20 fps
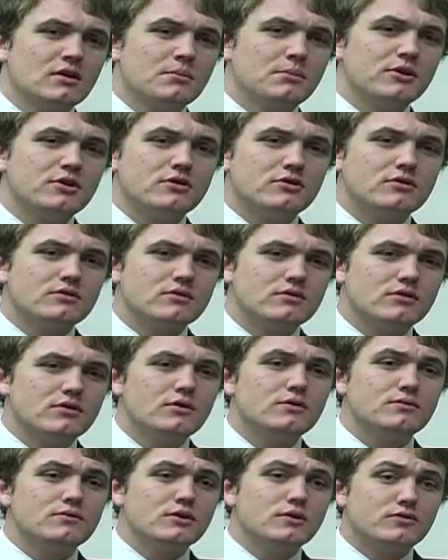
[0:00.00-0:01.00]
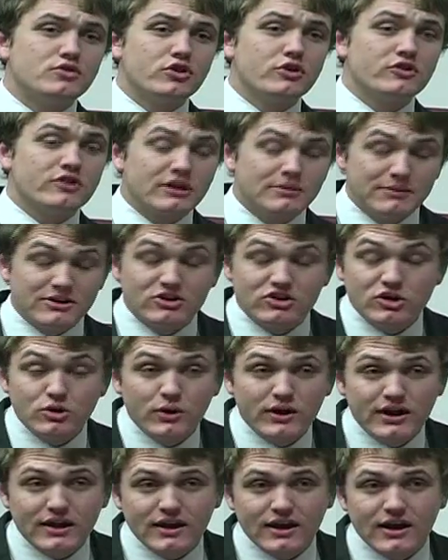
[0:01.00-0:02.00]
But you, have certainly been
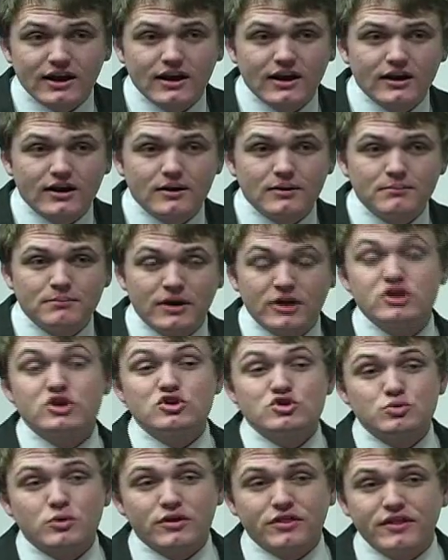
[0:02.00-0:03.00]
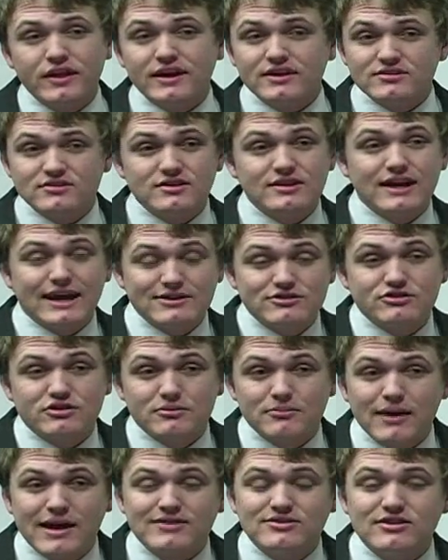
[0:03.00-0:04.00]
doing uh, unusual things to get
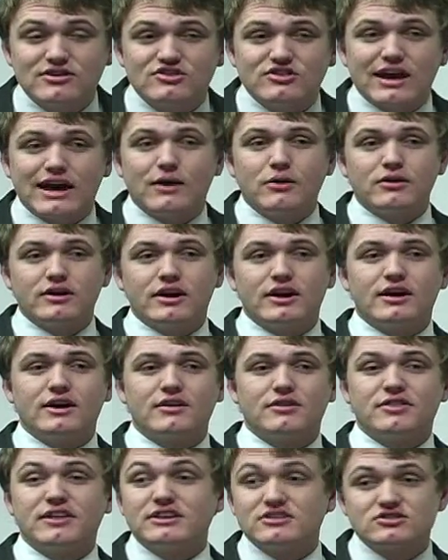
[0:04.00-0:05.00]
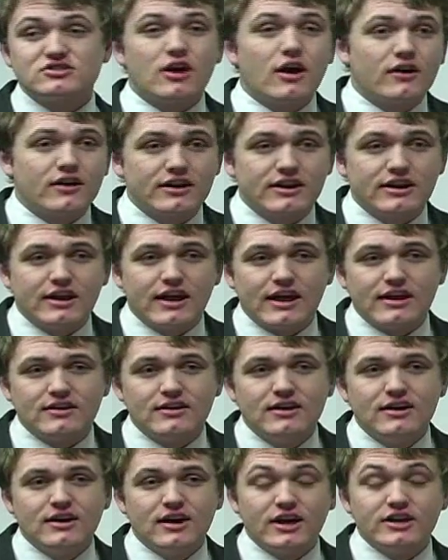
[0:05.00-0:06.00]
your message out, uh, things targeted at
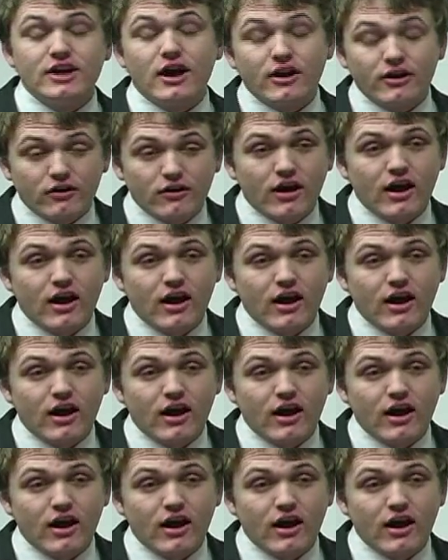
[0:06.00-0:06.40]
a younger